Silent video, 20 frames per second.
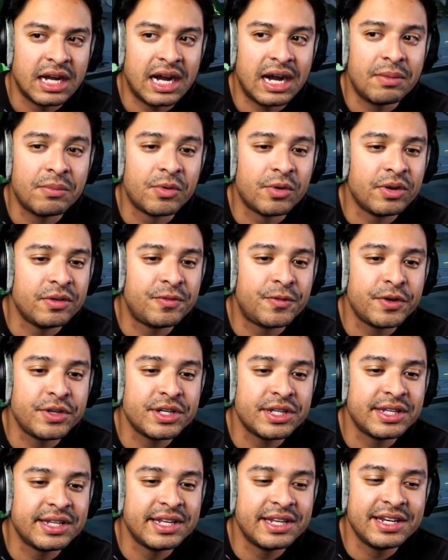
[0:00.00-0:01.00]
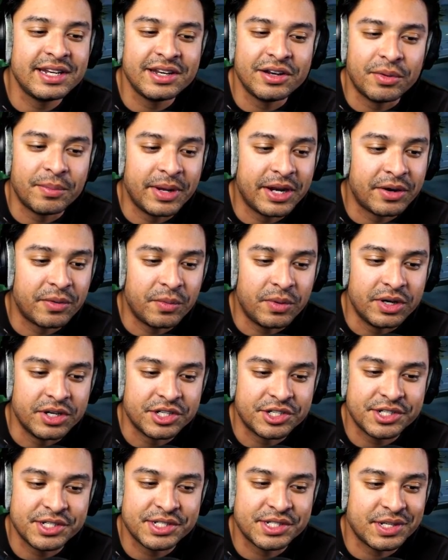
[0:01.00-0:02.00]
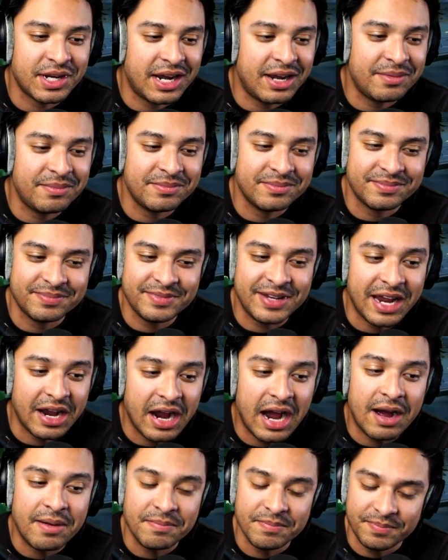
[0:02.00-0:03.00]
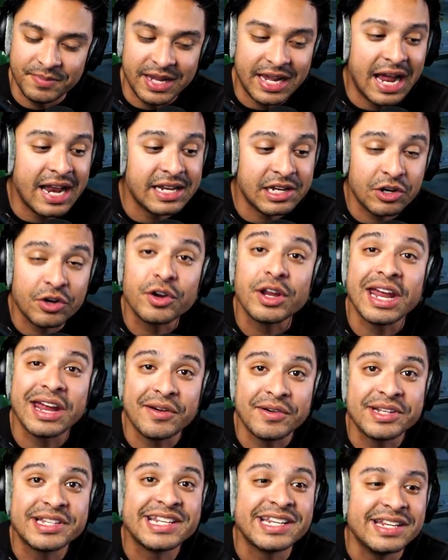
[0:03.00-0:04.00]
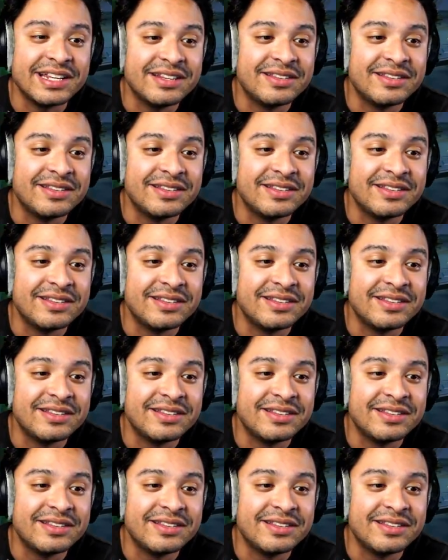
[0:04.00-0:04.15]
I'm rolling for Yinlin no matter what. I'm getting her guaranteed.